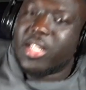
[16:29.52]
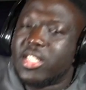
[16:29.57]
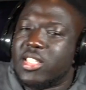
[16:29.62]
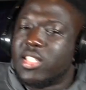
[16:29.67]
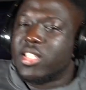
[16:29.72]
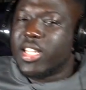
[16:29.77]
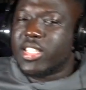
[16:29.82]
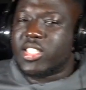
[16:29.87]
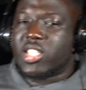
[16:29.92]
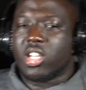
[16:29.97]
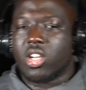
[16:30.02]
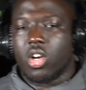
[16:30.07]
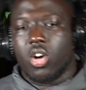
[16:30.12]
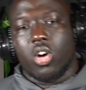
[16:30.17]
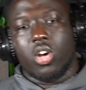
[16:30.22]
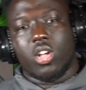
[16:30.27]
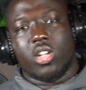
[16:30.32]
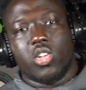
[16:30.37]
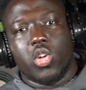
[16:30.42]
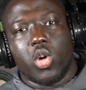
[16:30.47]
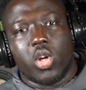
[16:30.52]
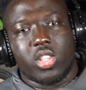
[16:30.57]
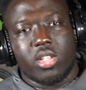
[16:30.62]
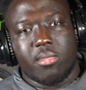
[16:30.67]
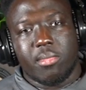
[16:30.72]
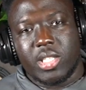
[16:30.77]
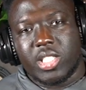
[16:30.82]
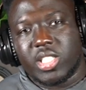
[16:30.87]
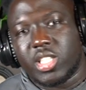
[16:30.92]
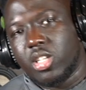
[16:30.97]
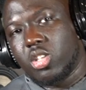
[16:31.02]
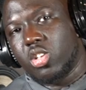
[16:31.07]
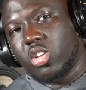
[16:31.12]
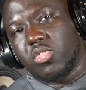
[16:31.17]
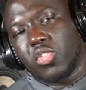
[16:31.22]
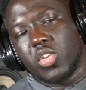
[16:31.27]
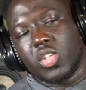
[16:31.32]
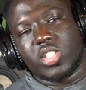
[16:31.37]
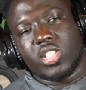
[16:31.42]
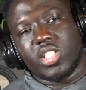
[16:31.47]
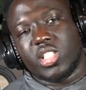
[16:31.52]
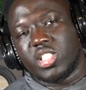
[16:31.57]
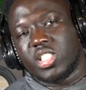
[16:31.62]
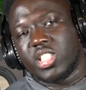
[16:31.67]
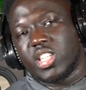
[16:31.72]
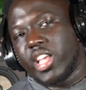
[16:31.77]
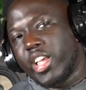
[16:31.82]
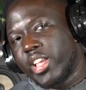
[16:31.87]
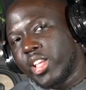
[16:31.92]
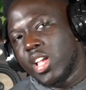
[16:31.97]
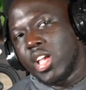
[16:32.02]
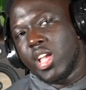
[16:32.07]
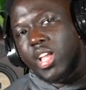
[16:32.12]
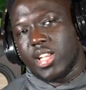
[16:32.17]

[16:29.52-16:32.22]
They took on Northern Michigan University today.